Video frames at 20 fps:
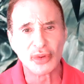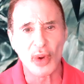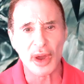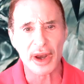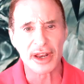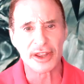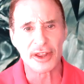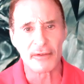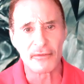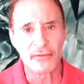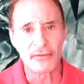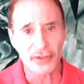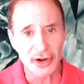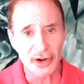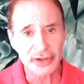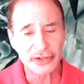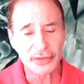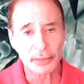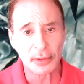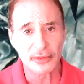one of the
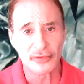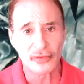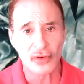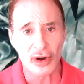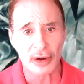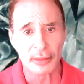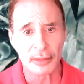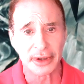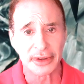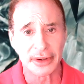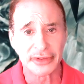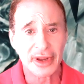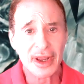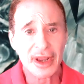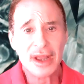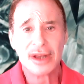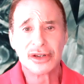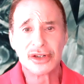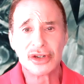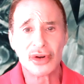first performers
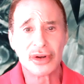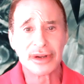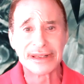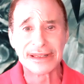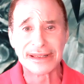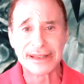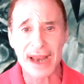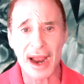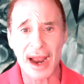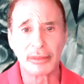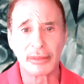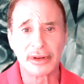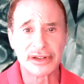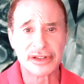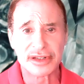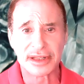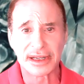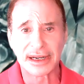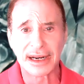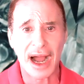to
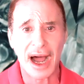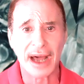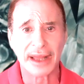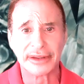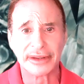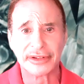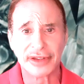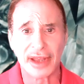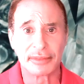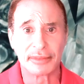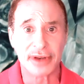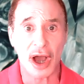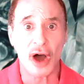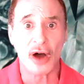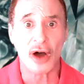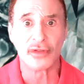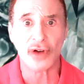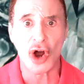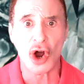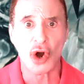establish the concept
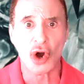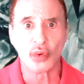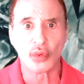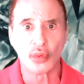of a